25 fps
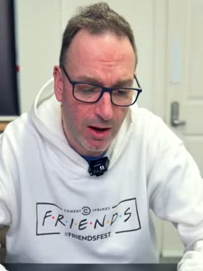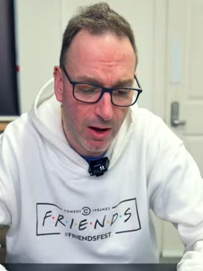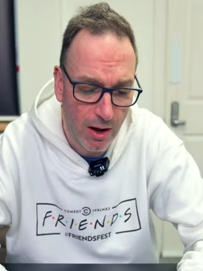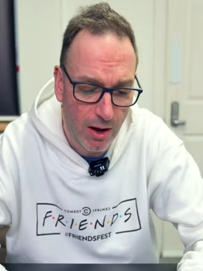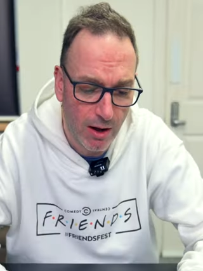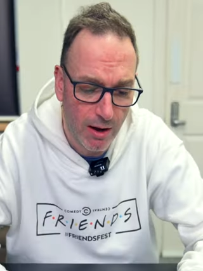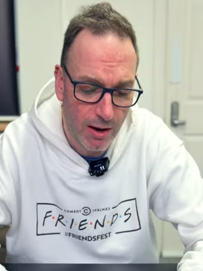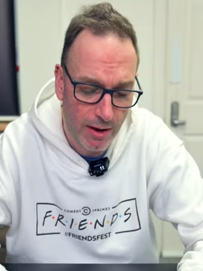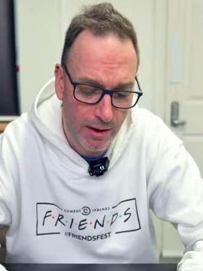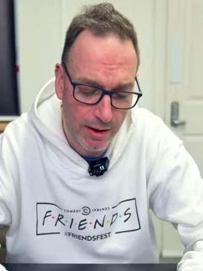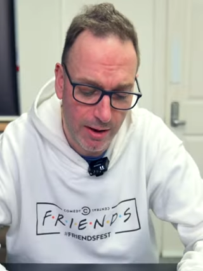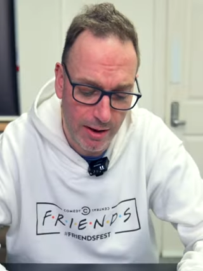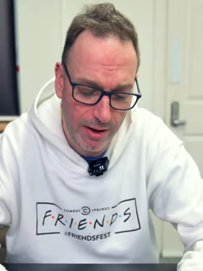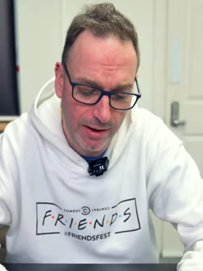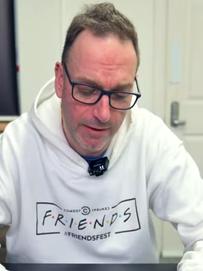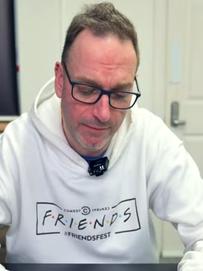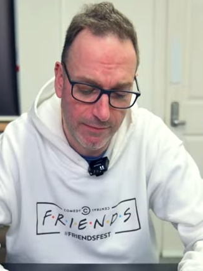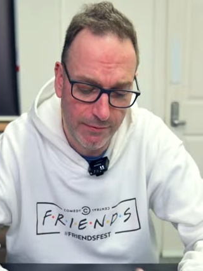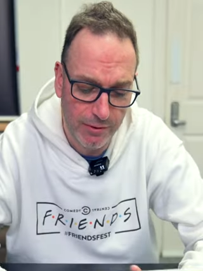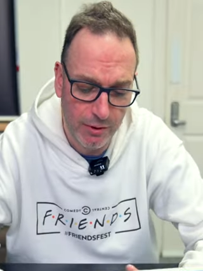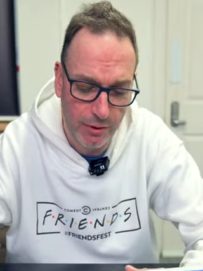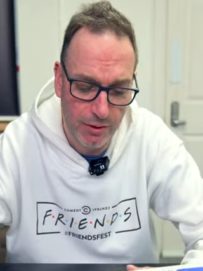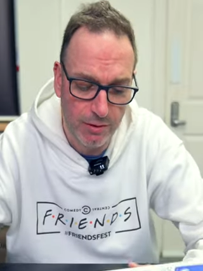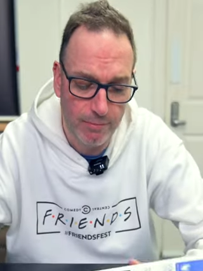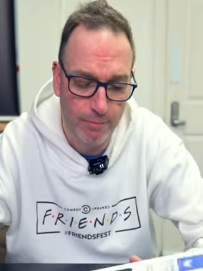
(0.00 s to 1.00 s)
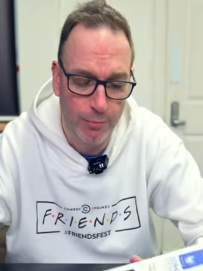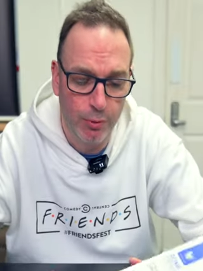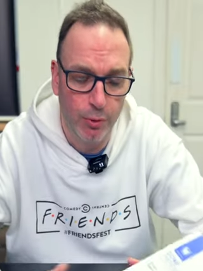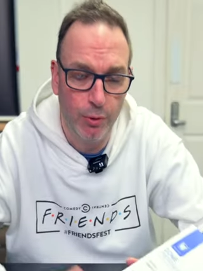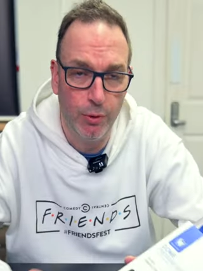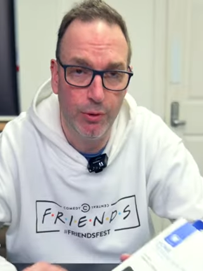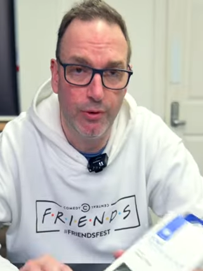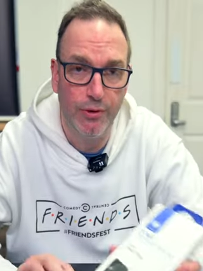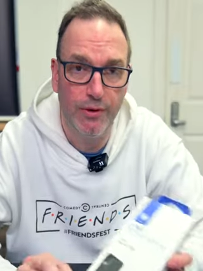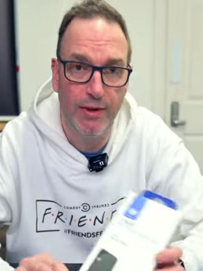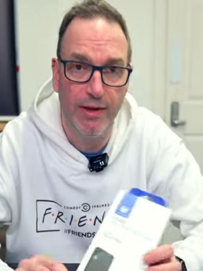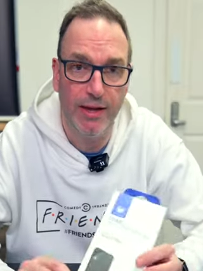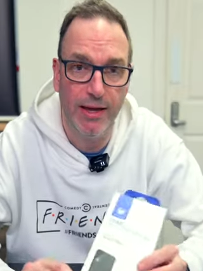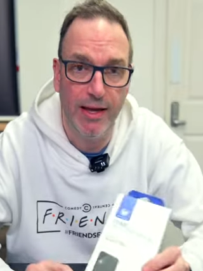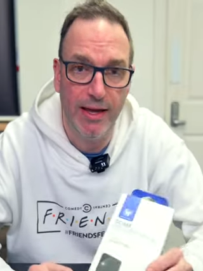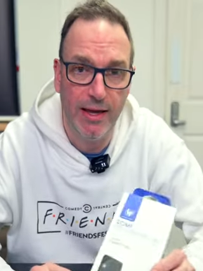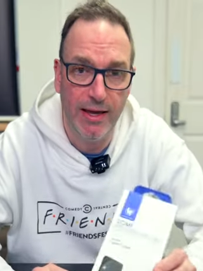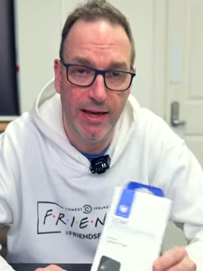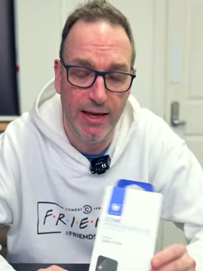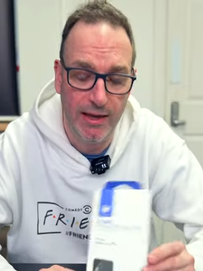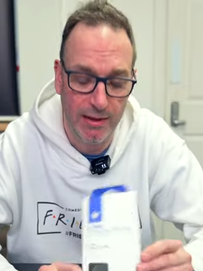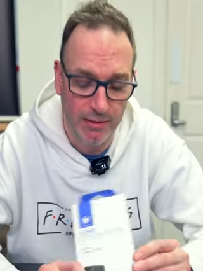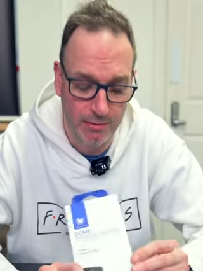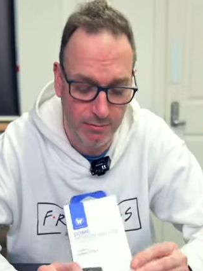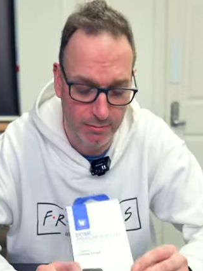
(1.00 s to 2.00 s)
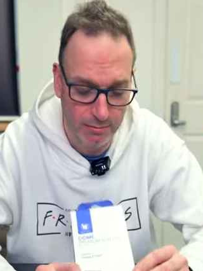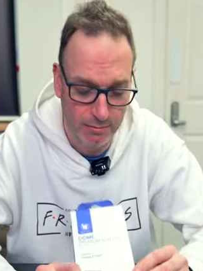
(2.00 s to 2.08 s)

I've gone and bought the